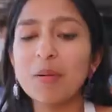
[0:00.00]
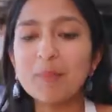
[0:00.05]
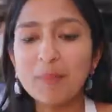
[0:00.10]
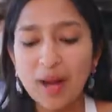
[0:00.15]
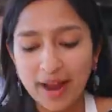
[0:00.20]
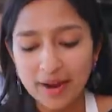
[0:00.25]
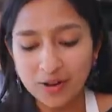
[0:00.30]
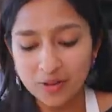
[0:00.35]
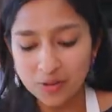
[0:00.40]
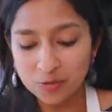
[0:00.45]
from a
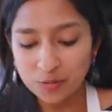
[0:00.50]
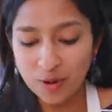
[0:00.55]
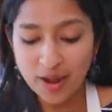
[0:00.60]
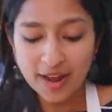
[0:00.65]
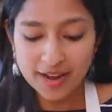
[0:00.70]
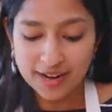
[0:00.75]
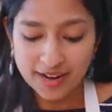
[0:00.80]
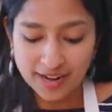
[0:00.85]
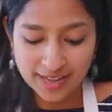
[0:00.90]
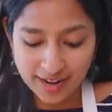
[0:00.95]
mile
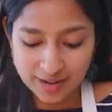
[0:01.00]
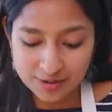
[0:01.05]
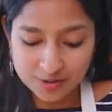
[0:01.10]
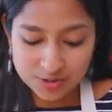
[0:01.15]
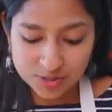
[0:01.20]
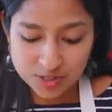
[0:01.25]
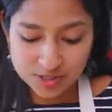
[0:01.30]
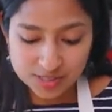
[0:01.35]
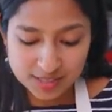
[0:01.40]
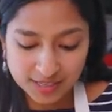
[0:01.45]
away. And
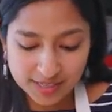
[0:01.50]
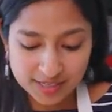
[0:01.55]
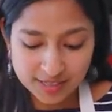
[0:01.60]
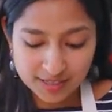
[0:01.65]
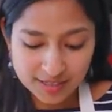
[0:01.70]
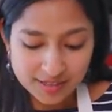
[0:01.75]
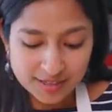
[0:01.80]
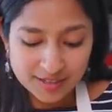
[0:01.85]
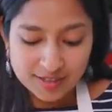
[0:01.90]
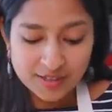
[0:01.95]
I was just
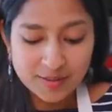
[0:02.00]
like,